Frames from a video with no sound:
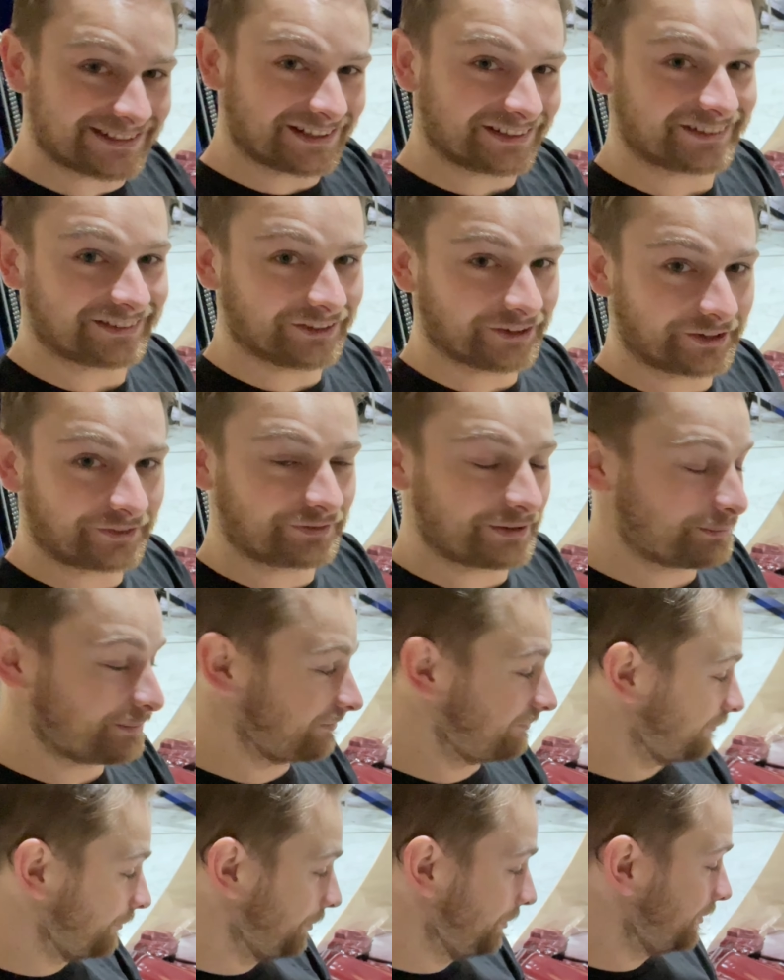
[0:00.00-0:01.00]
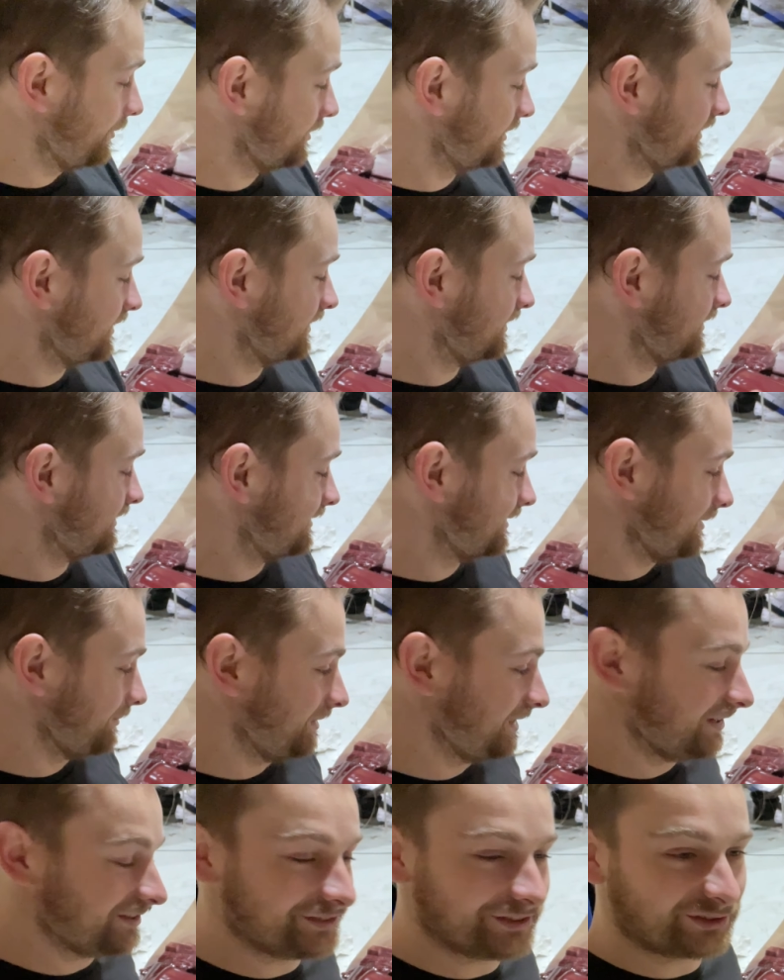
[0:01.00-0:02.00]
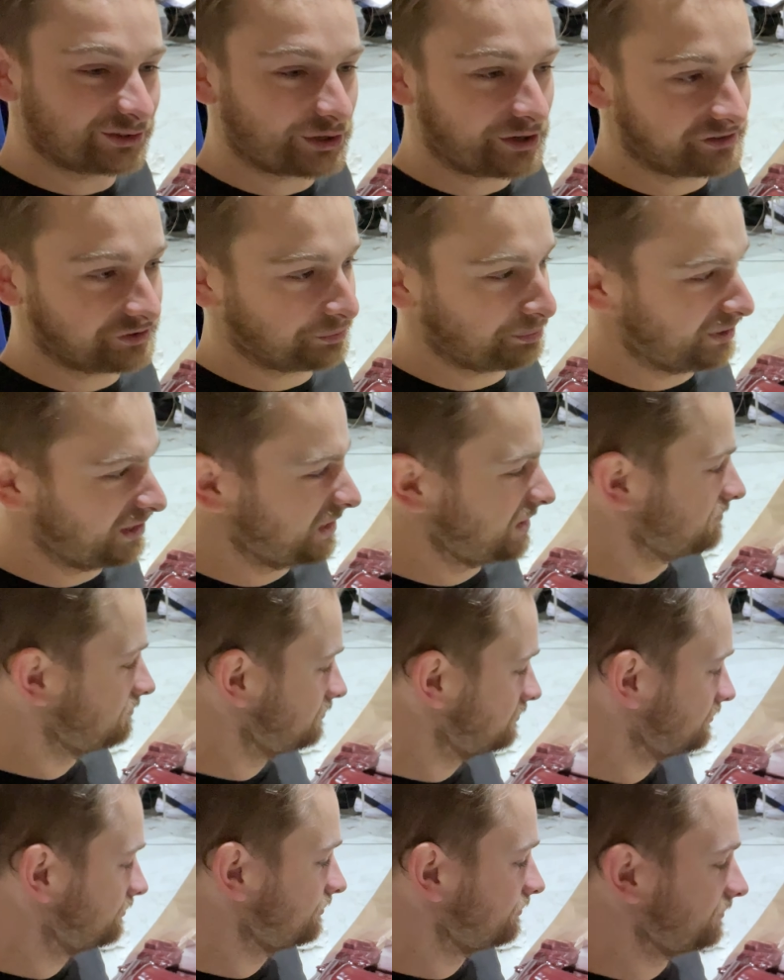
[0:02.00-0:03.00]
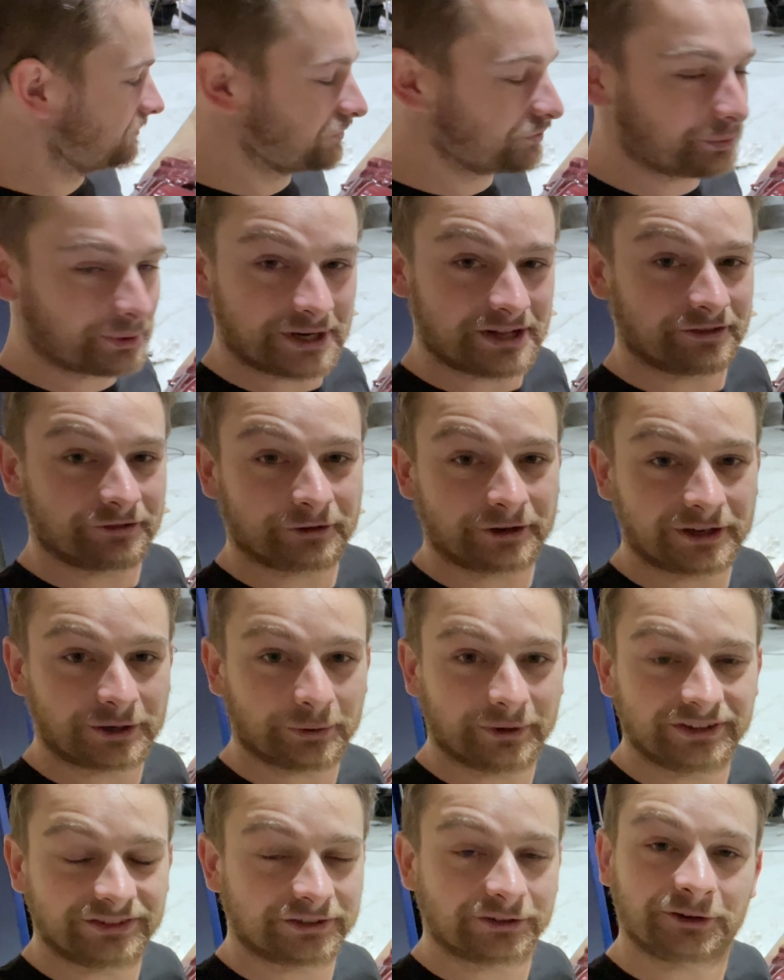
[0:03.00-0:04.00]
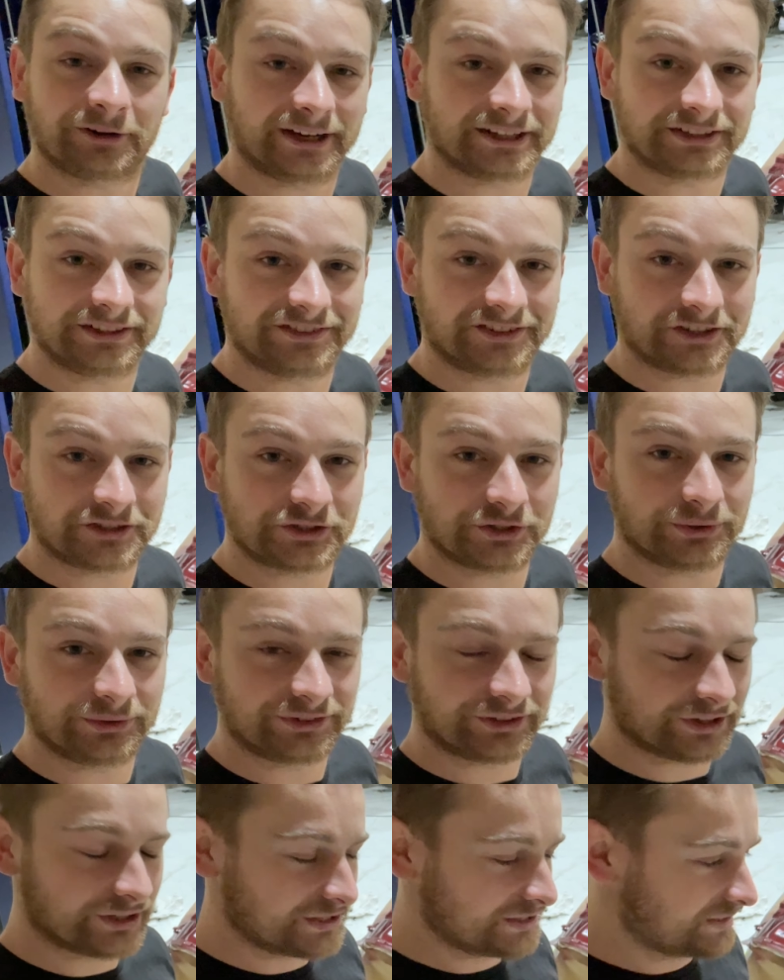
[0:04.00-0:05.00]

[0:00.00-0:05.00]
this look than before? I mean, this has cost me 23 quid to correct these issues.